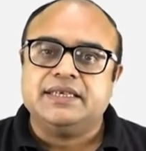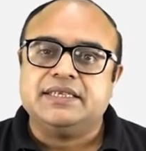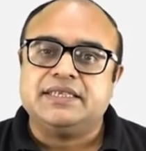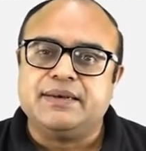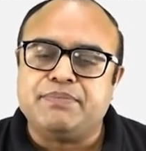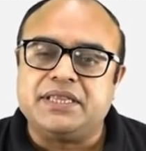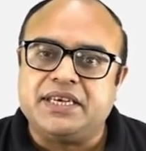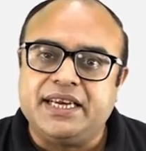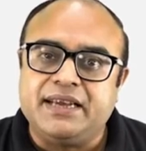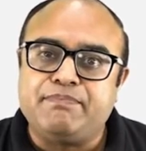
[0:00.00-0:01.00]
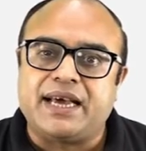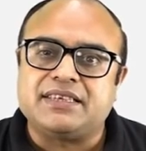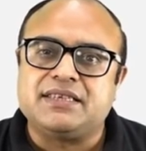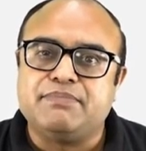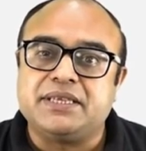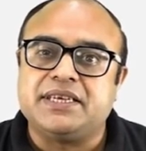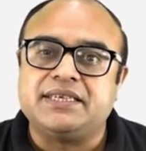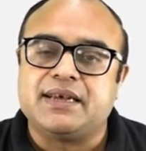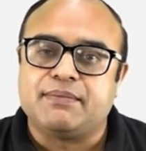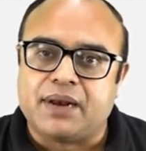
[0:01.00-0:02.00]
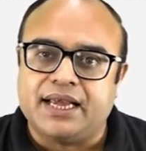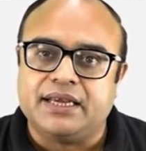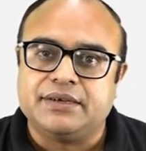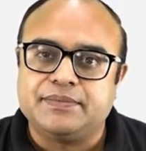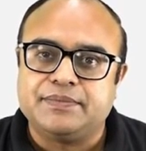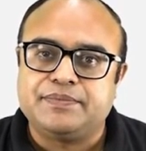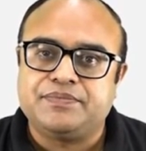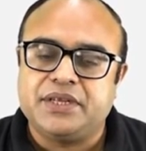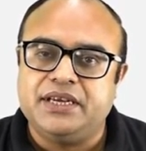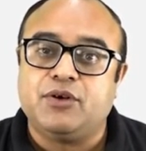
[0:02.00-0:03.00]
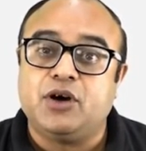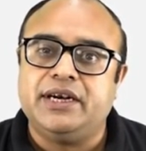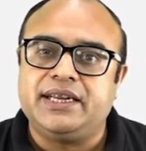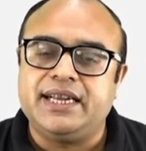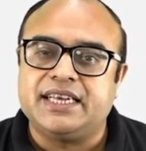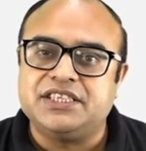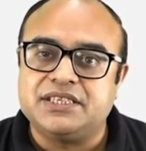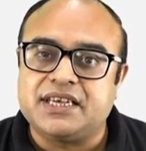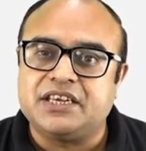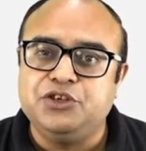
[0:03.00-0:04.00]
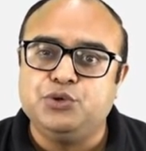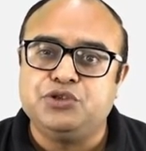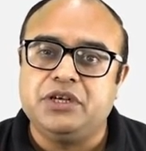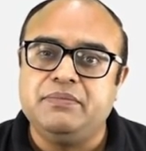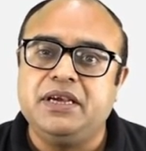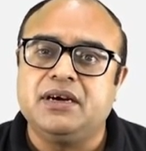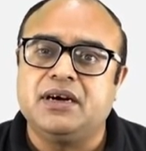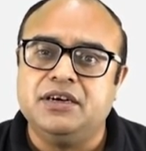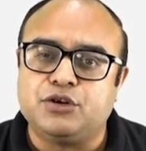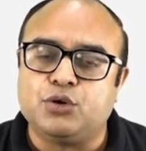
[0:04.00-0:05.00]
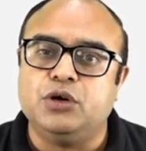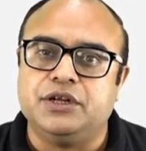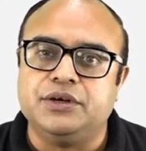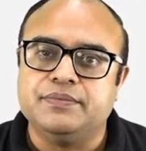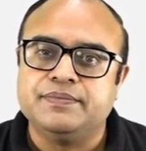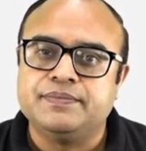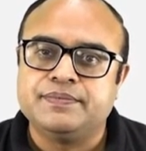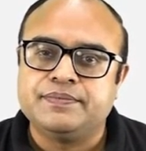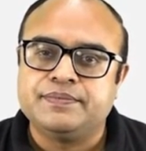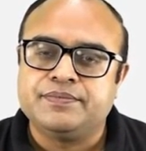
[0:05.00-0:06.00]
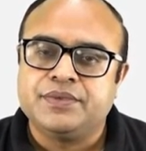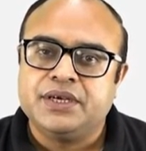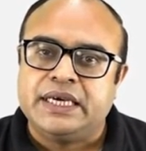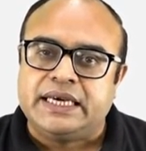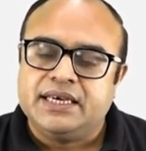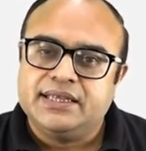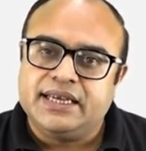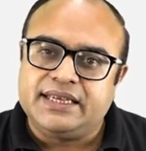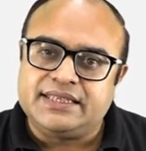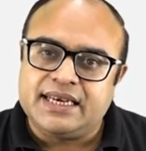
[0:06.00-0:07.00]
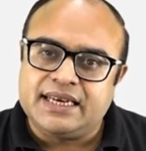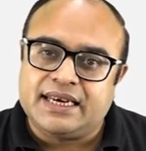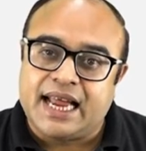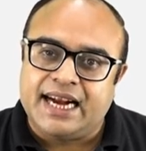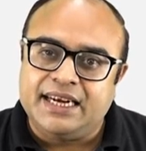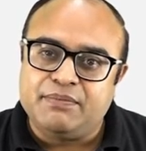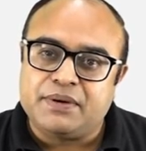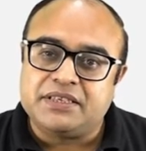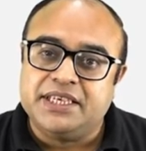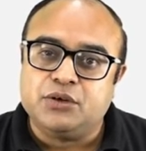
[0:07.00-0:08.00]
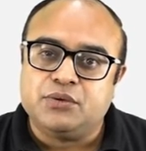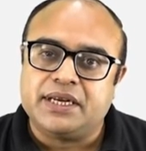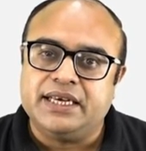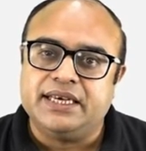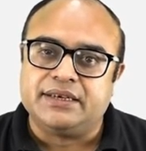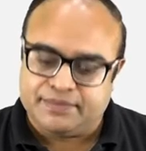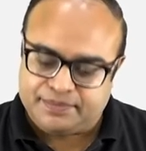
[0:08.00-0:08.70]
Sympathetic and parasympathetic supply. Involuntary actions are usually being controlled. There is a gland present over here.